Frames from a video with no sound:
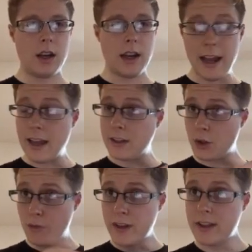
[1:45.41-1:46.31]
And
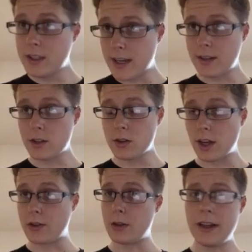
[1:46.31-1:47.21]
you feed this tensor into
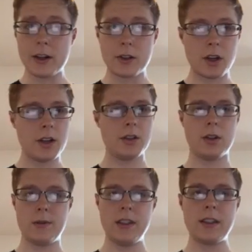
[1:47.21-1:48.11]
other layers.
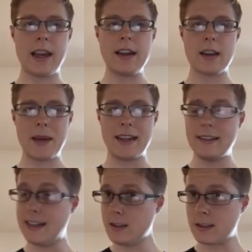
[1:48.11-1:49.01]
So in this case, I make a
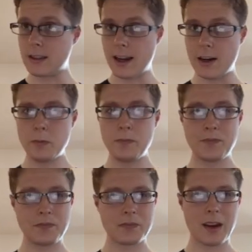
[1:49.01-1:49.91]
dense layer.
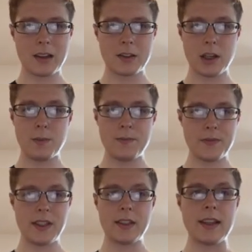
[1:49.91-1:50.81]
So
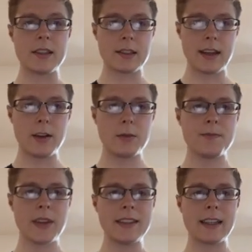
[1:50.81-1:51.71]
this dense layer,
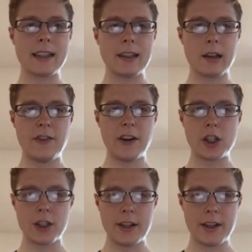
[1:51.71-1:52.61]
it's like a little
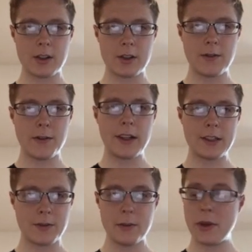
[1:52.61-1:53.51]
function in here. So if you guys
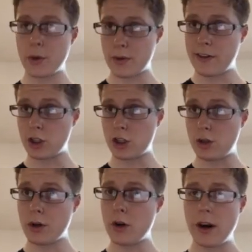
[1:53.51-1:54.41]
are familiar with functional
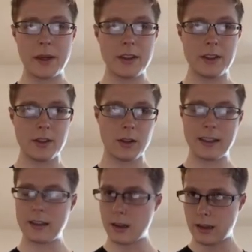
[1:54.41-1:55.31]
programming, these are
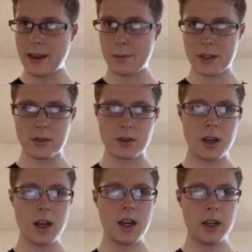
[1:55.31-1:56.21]
like little lambdas.
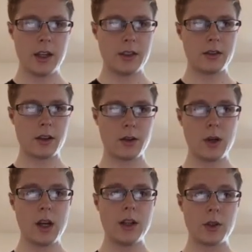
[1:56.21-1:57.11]
So
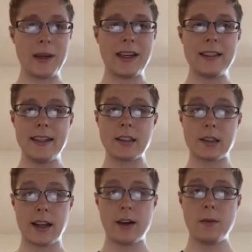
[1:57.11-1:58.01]
I make a dense
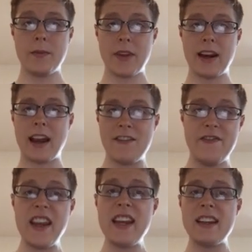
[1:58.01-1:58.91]
layer, and I
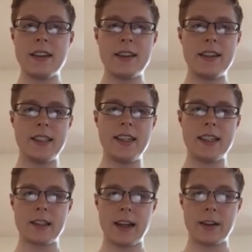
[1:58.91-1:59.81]
feed into this
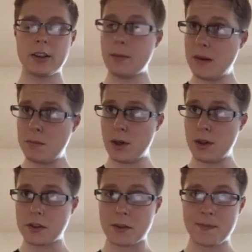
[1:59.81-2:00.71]
dense layer some inputs.